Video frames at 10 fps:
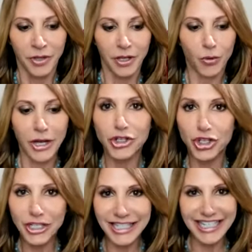
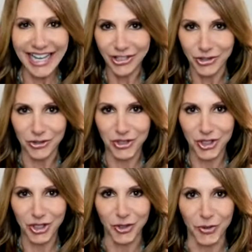question his answers
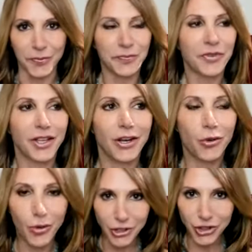too. You know,
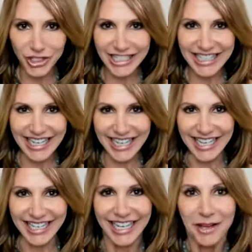question his
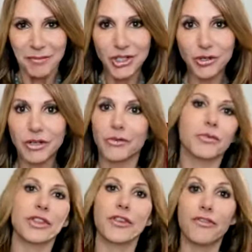thinking, but do it
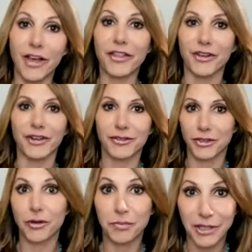with a feather.
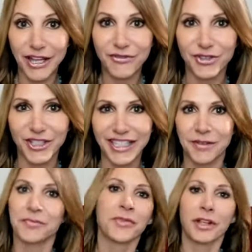Do it playfully.
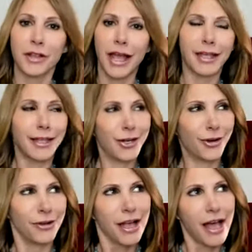Like, you know,
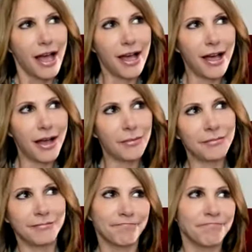
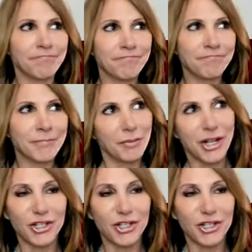um, mm, I'm not